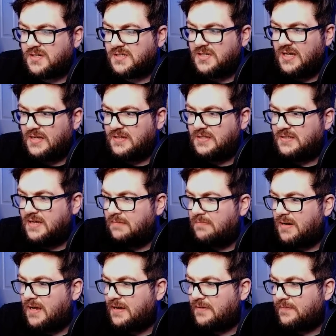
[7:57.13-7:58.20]
to select this
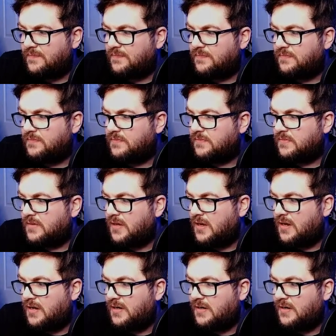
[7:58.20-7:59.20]
template. I